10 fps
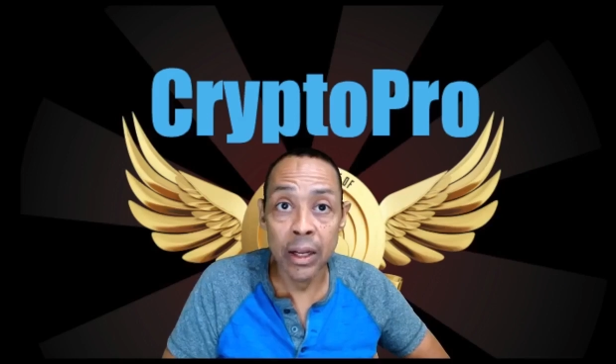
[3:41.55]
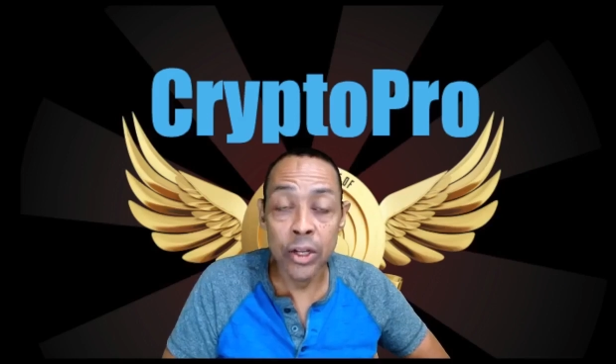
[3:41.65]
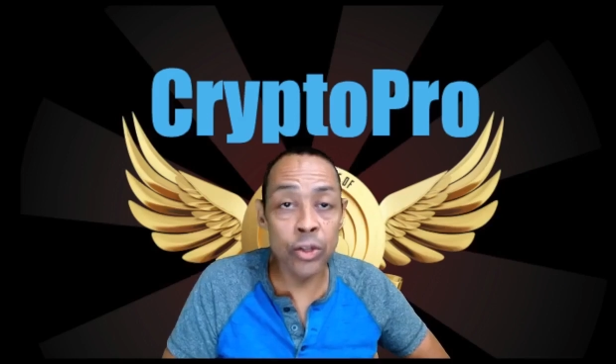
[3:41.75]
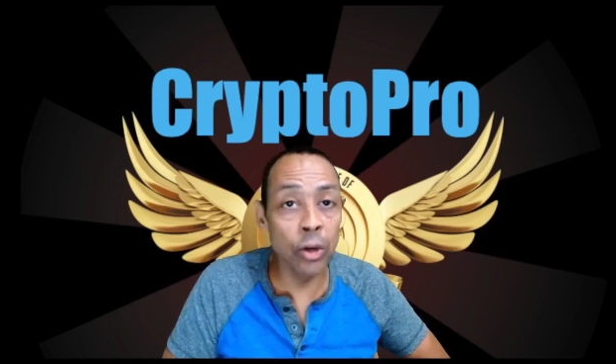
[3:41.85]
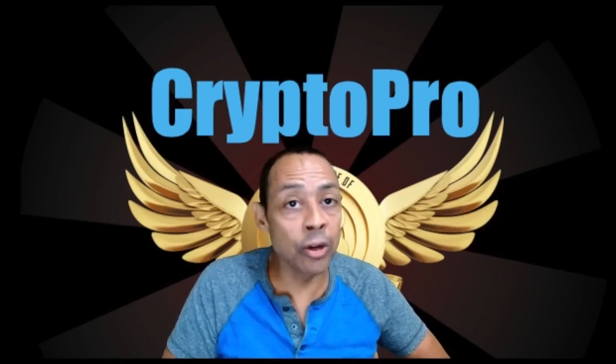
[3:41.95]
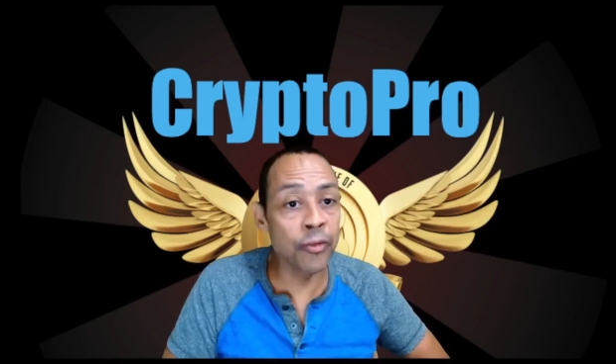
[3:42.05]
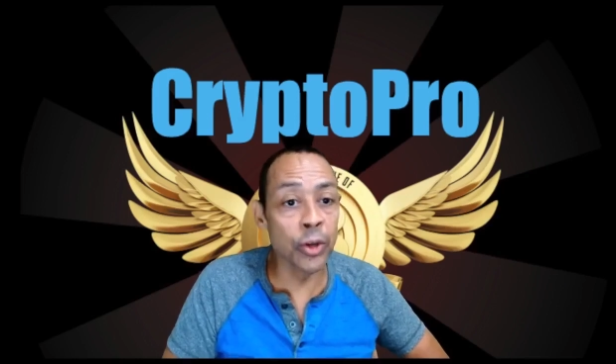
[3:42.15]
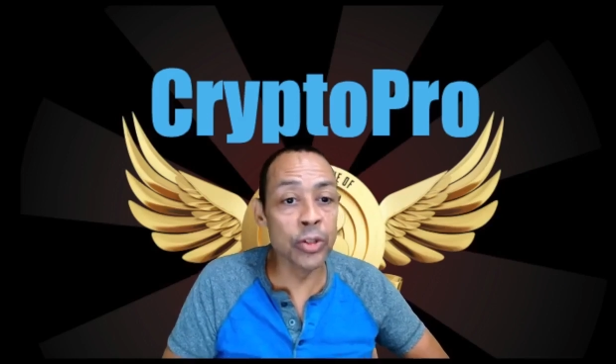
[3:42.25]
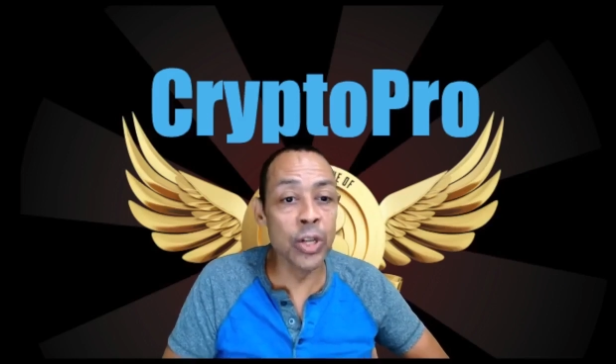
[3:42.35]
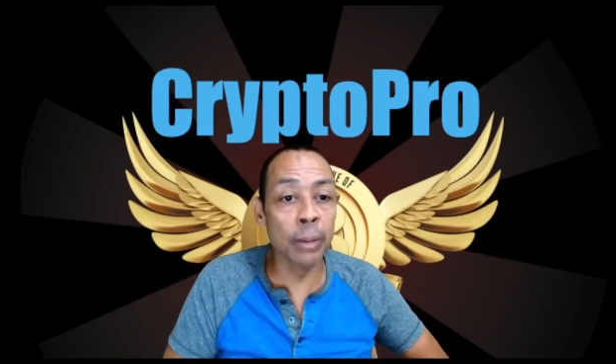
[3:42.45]
So if
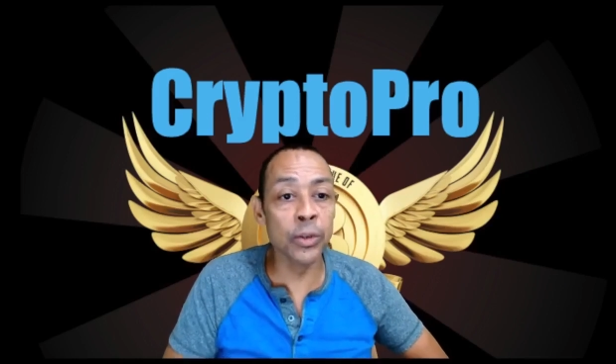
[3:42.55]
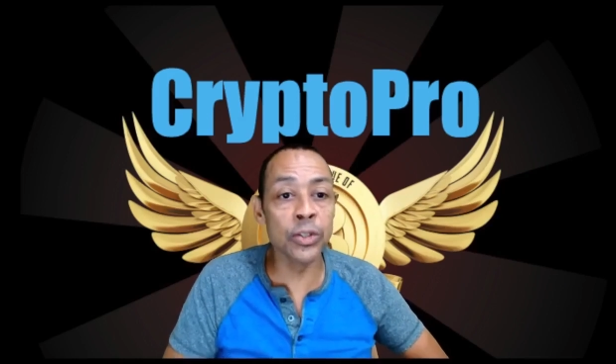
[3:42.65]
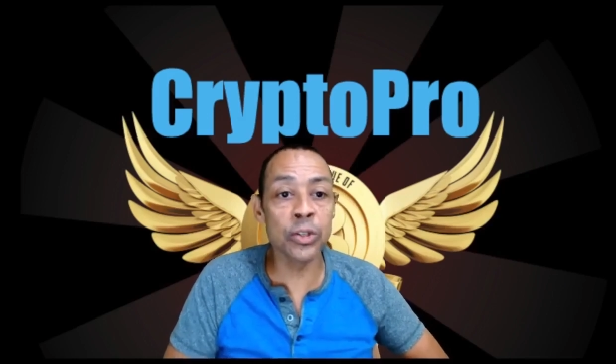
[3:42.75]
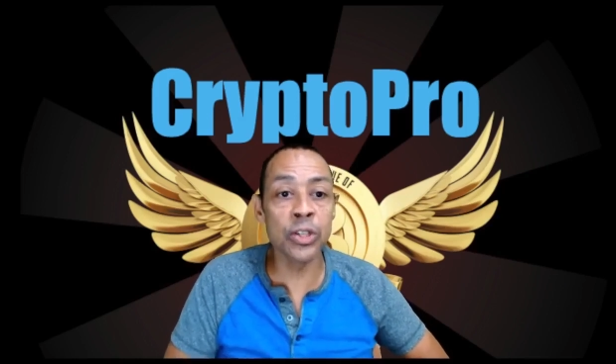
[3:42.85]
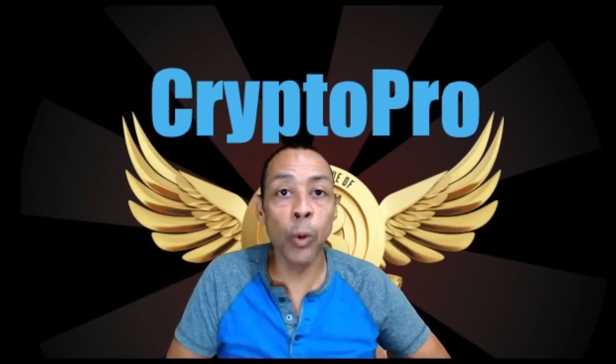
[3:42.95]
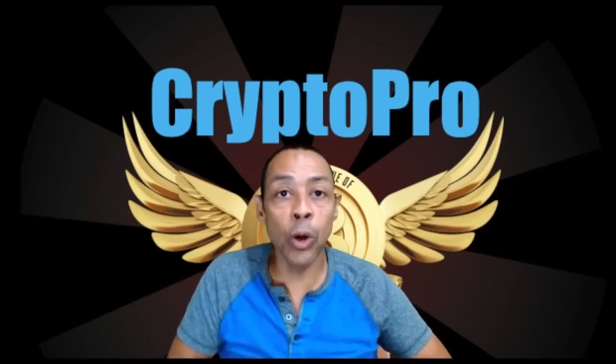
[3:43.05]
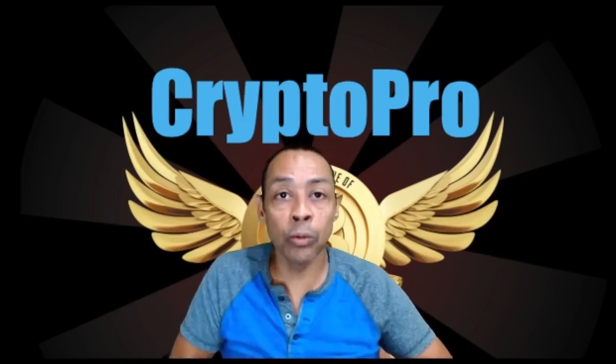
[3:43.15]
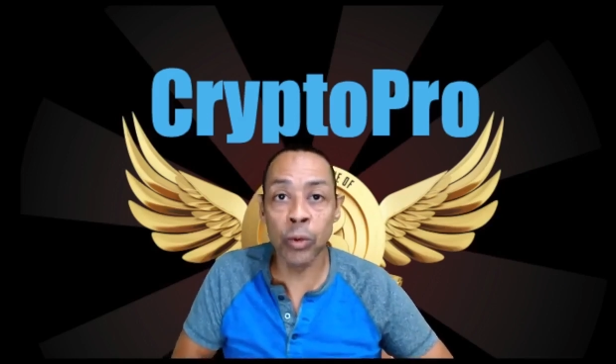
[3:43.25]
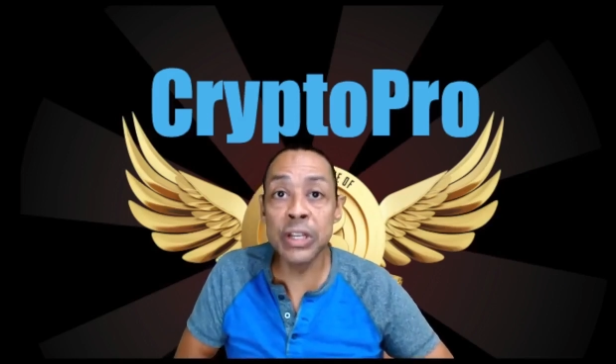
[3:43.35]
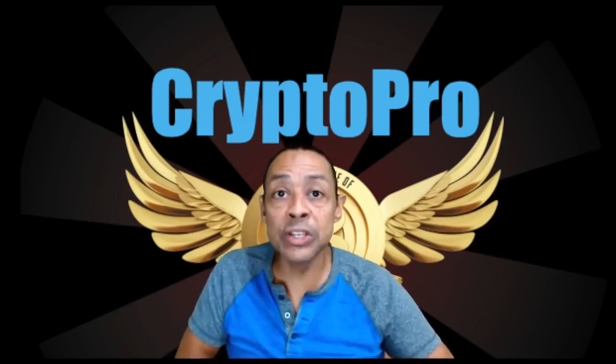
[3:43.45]
those numbers are somewhat
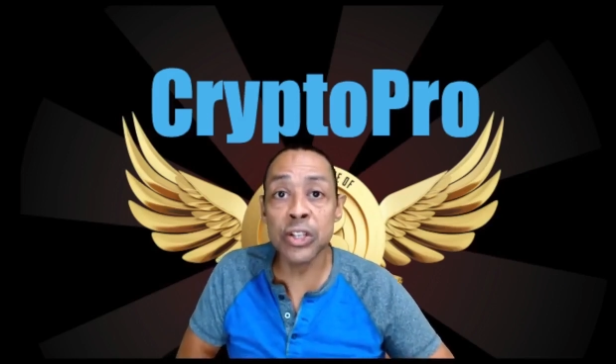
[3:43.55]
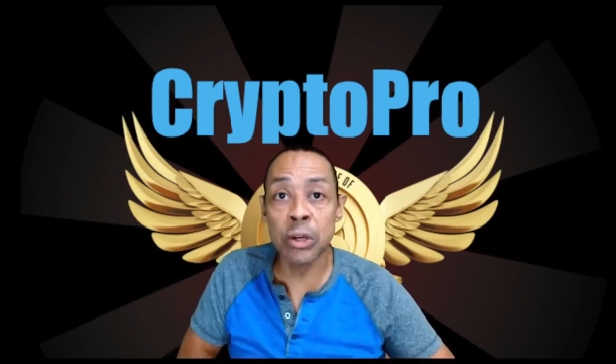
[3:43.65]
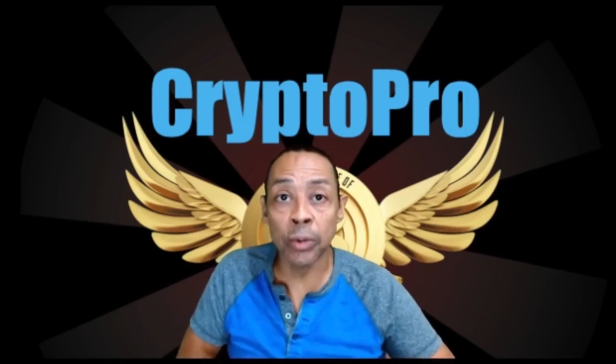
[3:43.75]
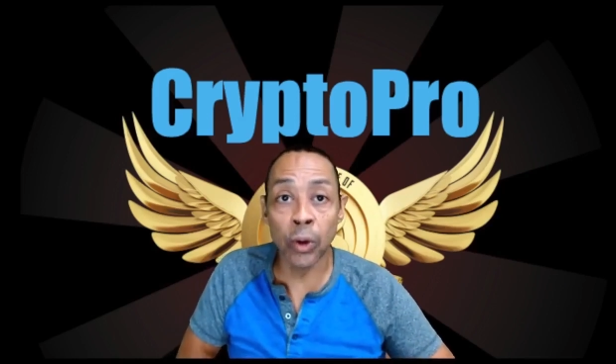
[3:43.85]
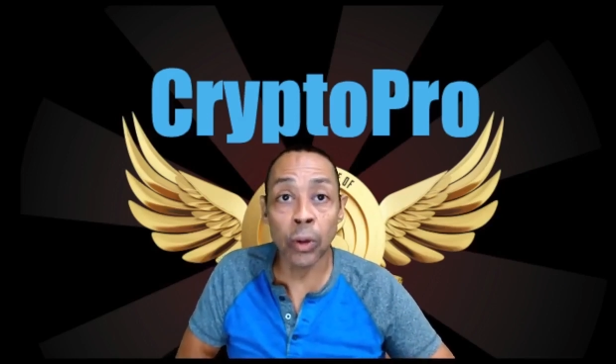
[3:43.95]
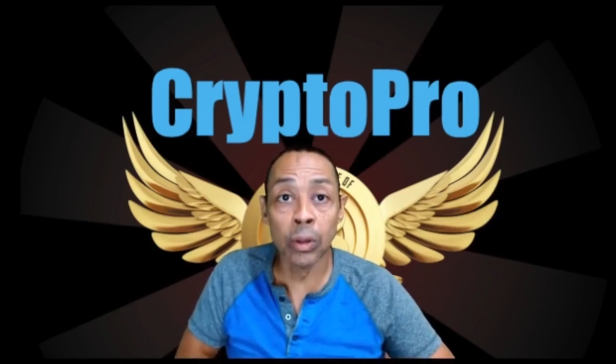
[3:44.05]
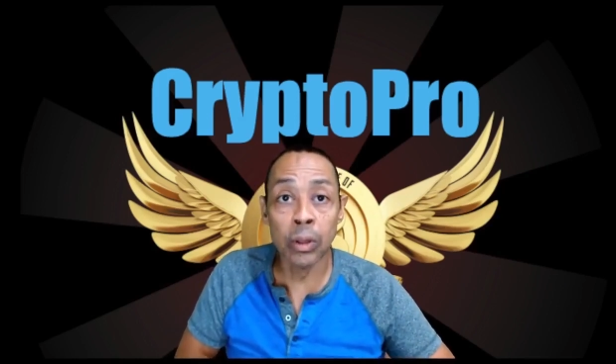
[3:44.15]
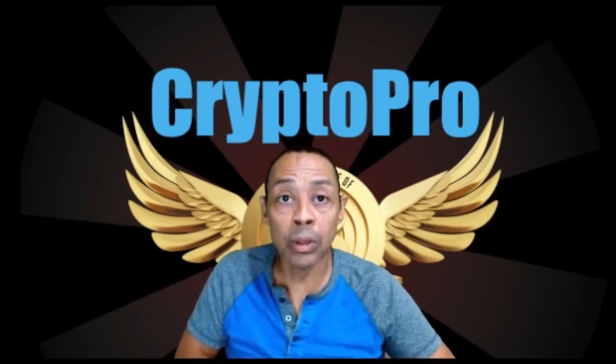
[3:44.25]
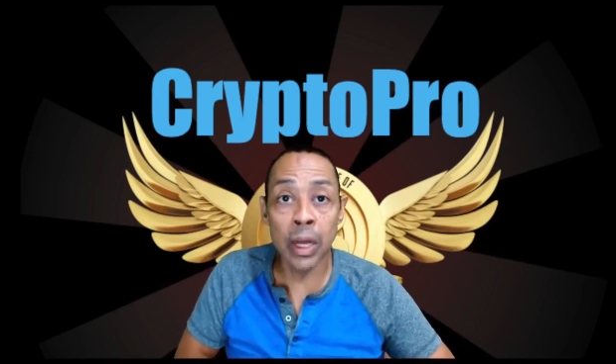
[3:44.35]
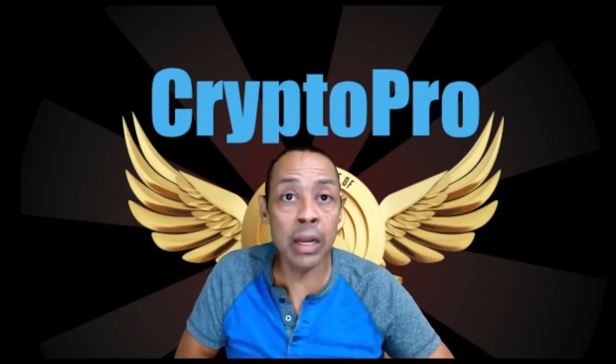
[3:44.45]
reasonable
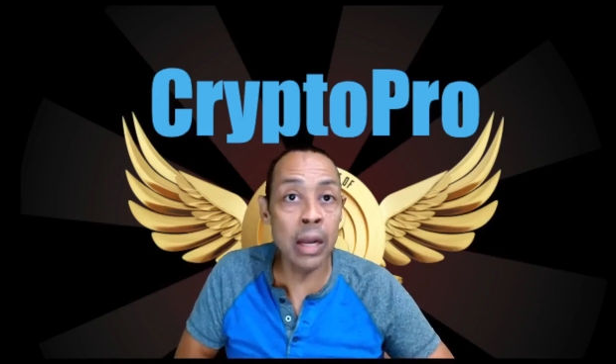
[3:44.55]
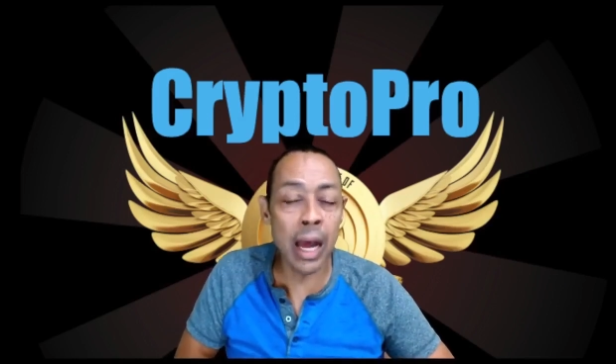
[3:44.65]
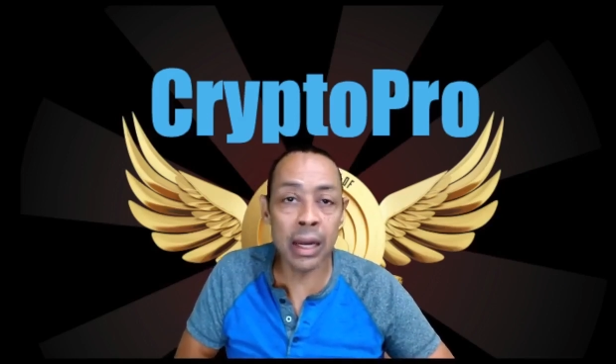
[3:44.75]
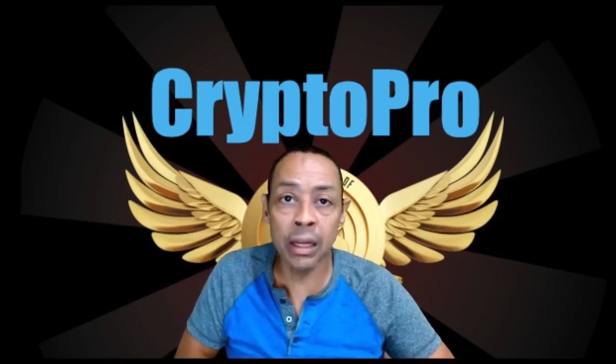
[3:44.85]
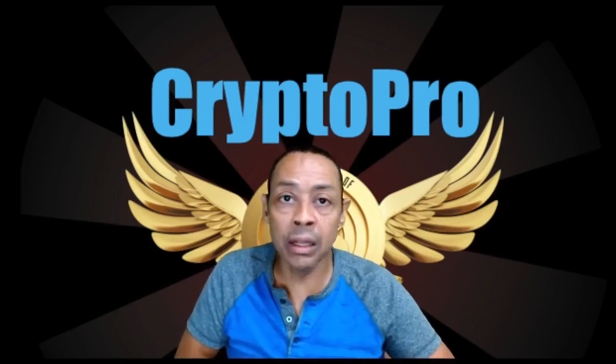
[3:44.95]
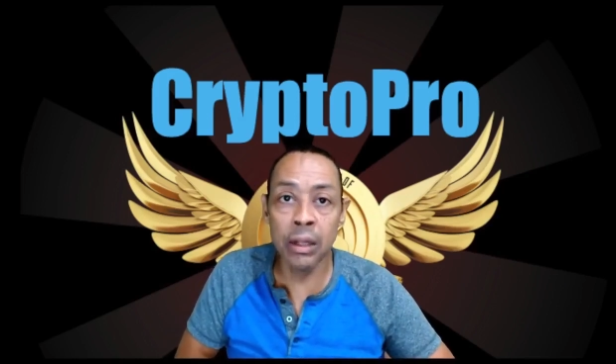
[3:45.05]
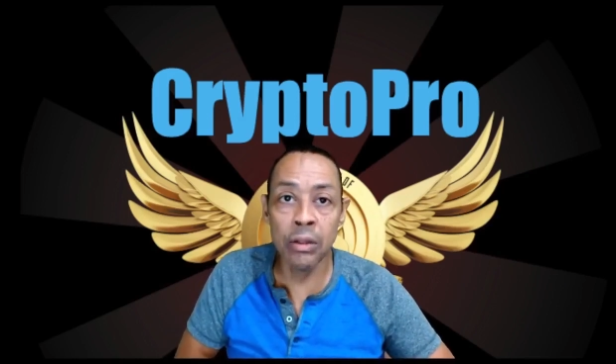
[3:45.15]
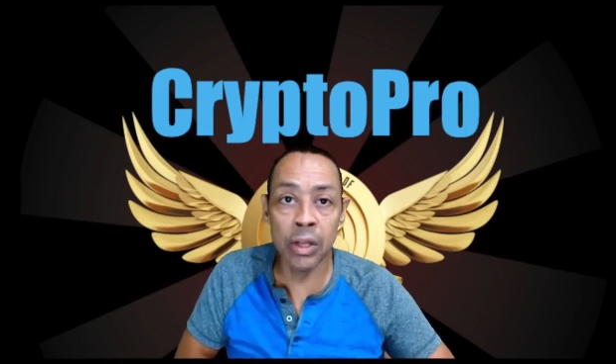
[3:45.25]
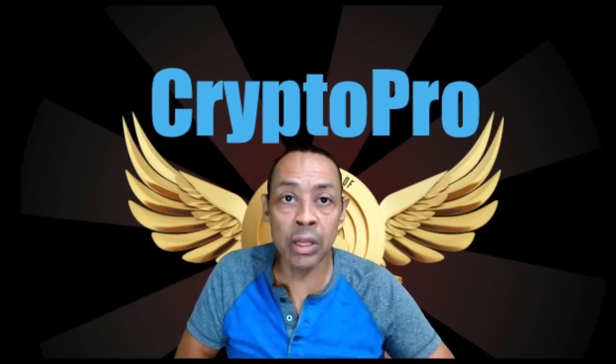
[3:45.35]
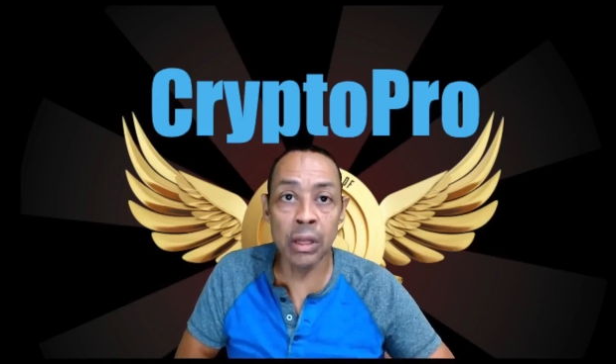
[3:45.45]
and not in
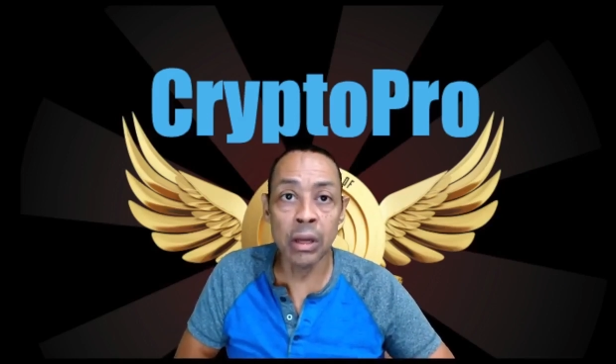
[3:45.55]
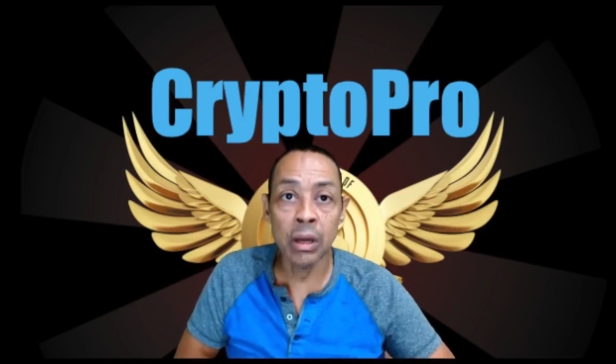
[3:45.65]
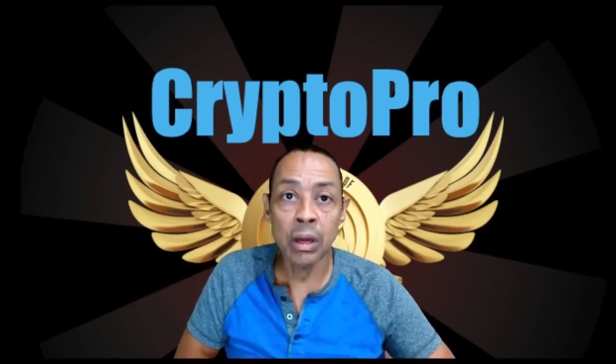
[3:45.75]
the